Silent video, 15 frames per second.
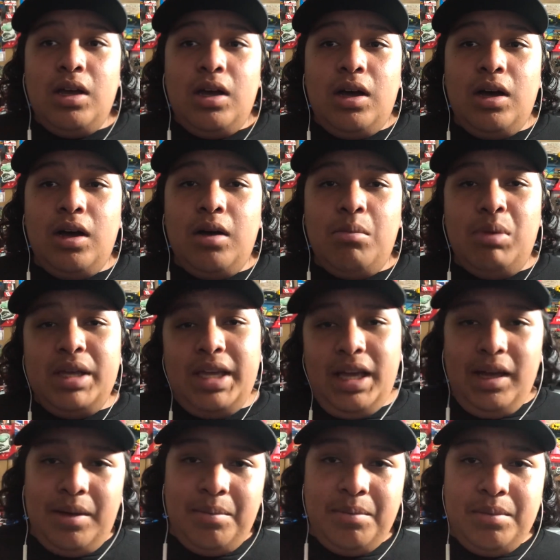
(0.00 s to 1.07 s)
But
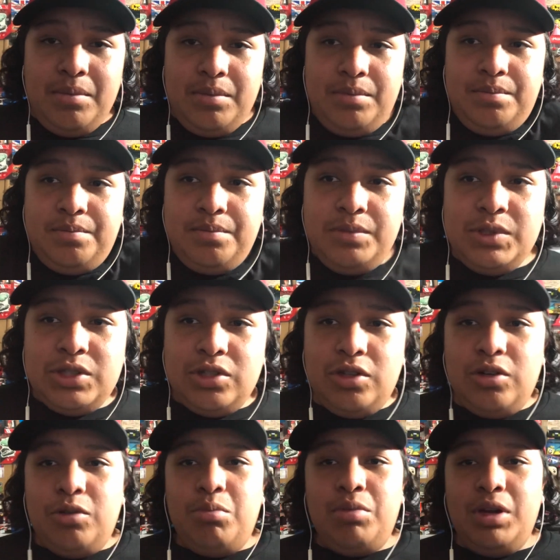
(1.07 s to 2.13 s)
yeah,
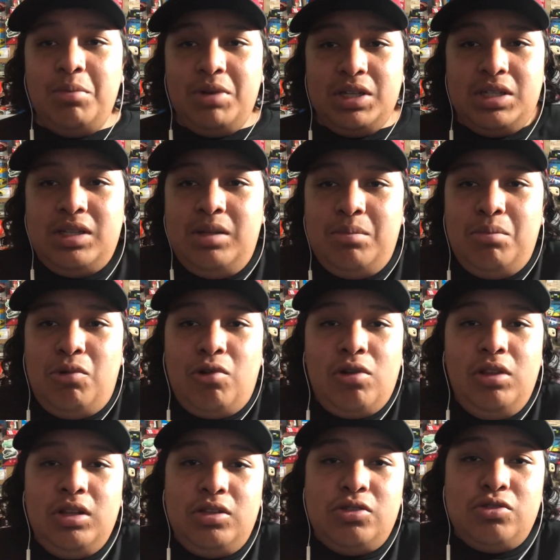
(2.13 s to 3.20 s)
so pretty much the
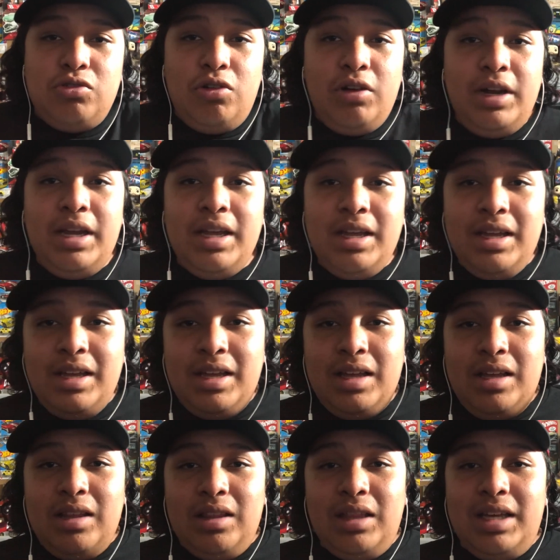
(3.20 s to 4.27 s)
moral of the story,
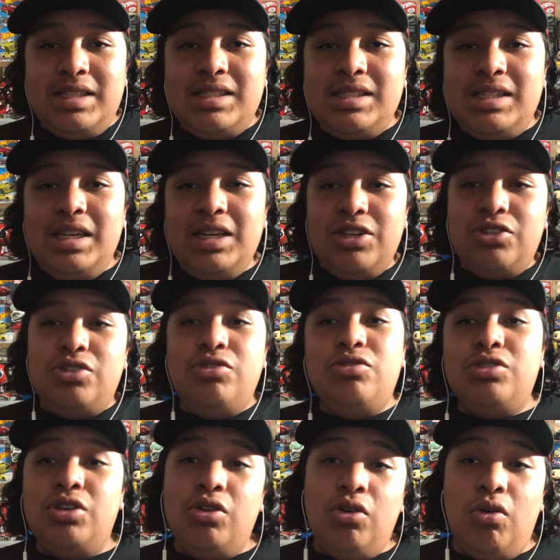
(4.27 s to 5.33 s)
licensing
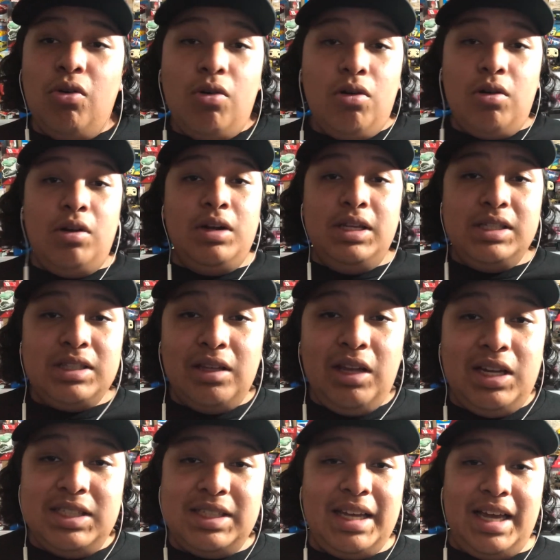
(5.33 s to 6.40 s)
issues, or it's a
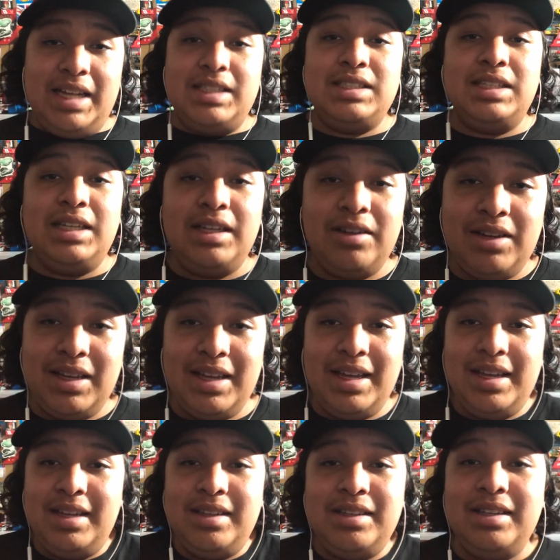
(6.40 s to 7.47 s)
lost casting
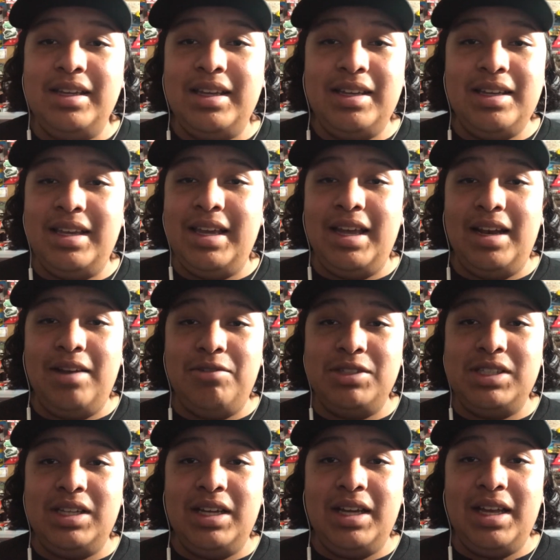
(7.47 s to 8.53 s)
and you can never
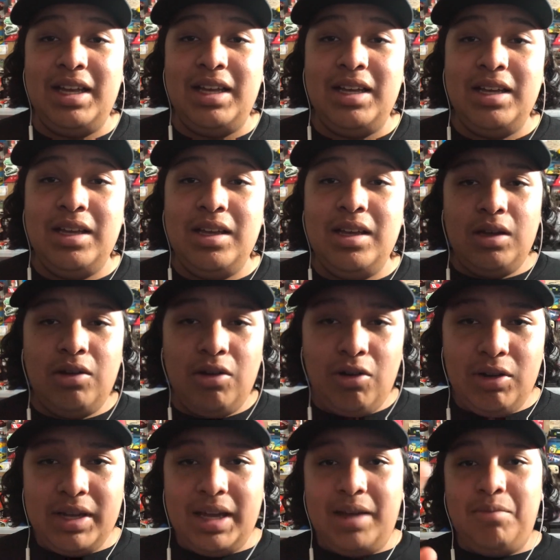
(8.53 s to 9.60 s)
see it again.
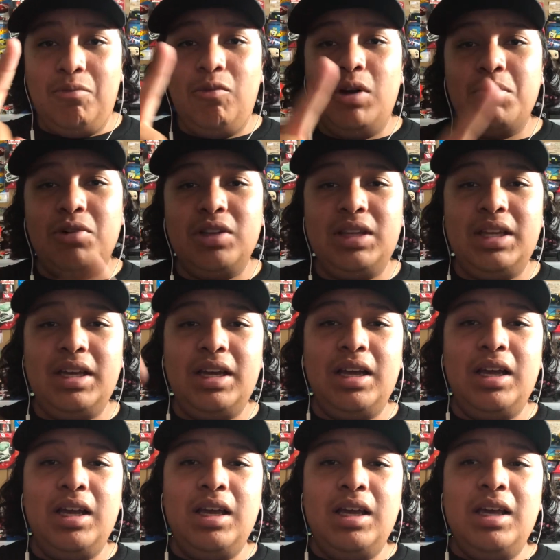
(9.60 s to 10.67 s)
Oh yeah, one more thing,
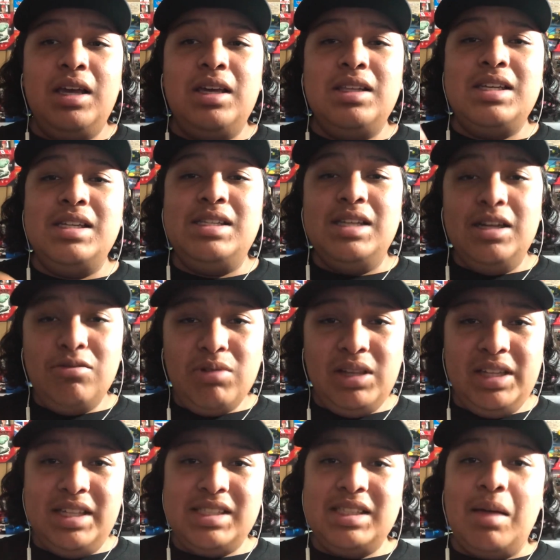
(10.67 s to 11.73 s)
they did
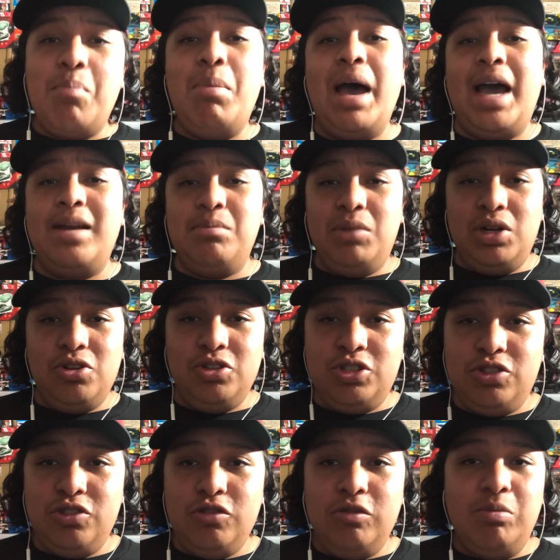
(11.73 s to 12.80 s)
release the Bad Mutter
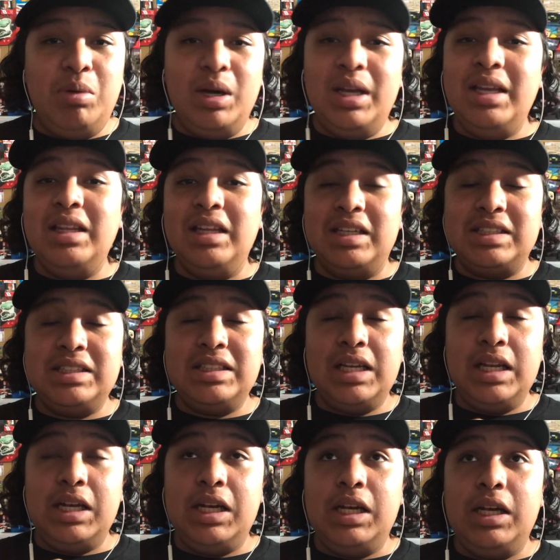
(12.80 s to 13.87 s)
2, but it looks
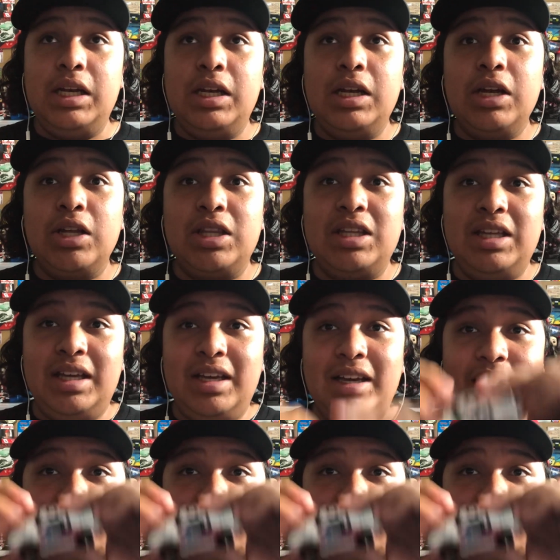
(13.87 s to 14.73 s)
nothing